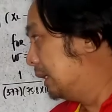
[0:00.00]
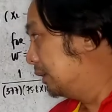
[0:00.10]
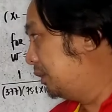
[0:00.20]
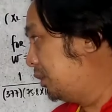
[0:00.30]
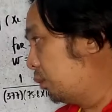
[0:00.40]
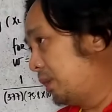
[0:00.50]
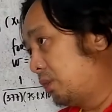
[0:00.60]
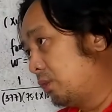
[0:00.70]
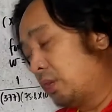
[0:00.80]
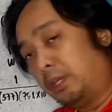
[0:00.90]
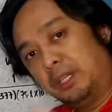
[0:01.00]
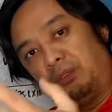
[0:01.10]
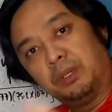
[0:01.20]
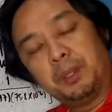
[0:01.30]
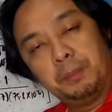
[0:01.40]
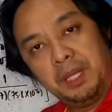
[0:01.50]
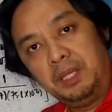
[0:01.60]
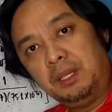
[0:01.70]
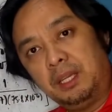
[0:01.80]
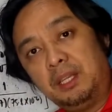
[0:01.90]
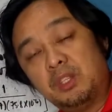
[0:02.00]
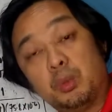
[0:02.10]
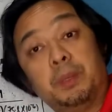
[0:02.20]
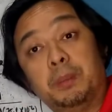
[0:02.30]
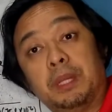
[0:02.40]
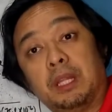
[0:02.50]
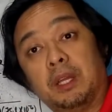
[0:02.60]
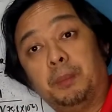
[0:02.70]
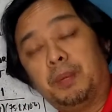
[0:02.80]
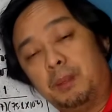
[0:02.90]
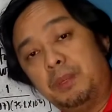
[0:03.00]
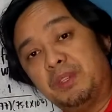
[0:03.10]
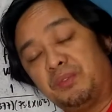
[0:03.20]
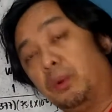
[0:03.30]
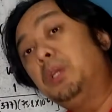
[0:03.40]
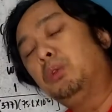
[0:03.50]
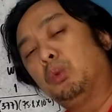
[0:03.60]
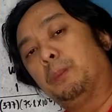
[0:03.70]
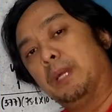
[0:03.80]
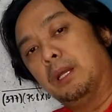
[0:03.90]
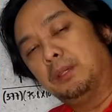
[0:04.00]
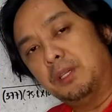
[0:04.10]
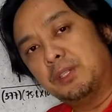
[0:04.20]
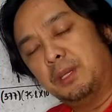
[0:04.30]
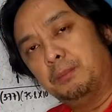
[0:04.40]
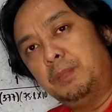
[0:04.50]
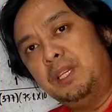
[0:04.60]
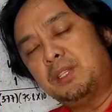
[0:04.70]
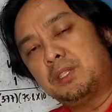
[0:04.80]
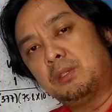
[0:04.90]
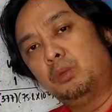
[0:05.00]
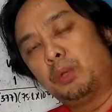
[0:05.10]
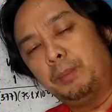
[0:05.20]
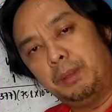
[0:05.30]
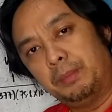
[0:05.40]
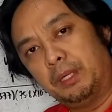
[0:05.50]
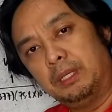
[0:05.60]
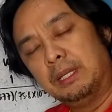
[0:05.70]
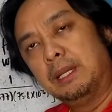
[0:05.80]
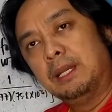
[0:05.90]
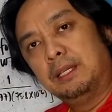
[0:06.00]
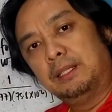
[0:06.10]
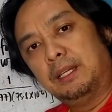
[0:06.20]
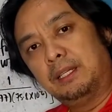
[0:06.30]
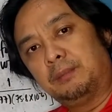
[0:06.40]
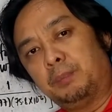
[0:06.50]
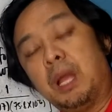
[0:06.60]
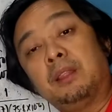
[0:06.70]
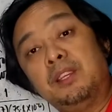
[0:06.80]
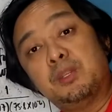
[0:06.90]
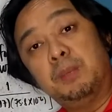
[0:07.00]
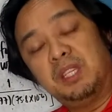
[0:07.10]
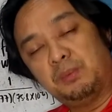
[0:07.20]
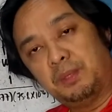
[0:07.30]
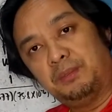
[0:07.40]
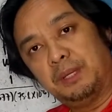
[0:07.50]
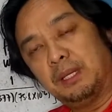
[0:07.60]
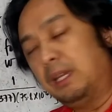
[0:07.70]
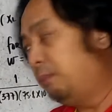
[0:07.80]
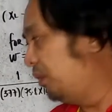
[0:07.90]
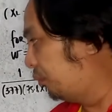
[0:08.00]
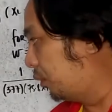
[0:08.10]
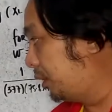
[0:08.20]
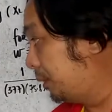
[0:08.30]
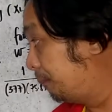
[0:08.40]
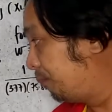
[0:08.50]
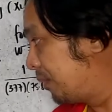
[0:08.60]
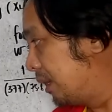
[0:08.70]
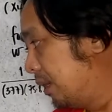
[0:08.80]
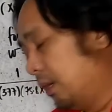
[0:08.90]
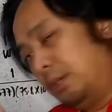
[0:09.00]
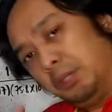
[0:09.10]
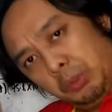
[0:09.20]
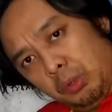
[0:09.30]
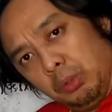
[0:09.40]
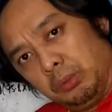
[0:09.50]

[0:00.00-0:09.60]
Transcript: the questions are there for the main and supplementary problems for you to practice and please to remember that practice makes perfect and before you go